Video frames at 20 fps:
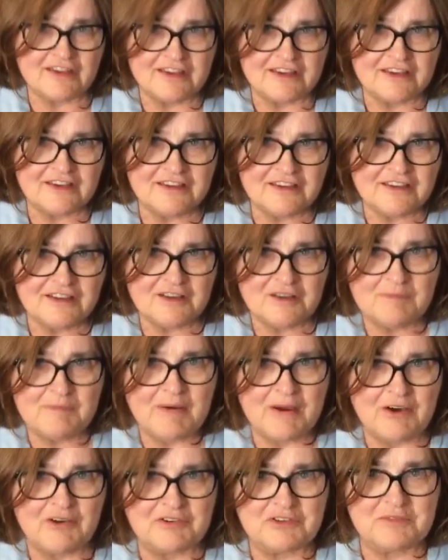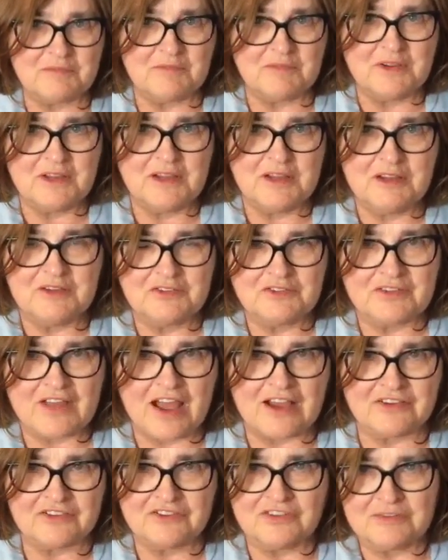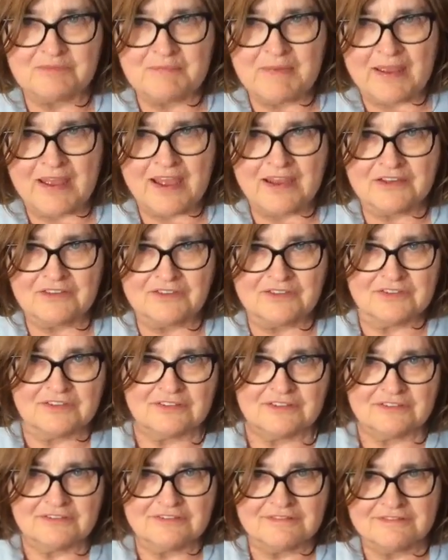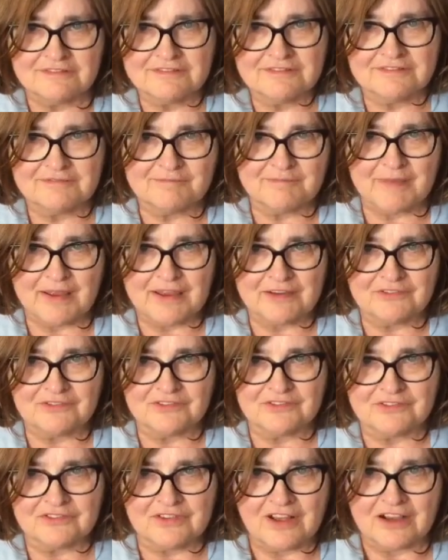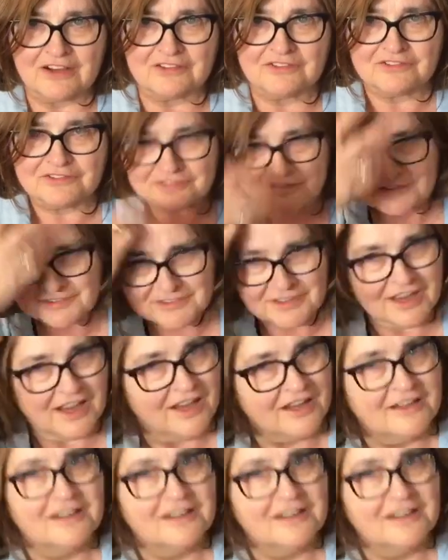thing about socks and bags and socks. Yeah.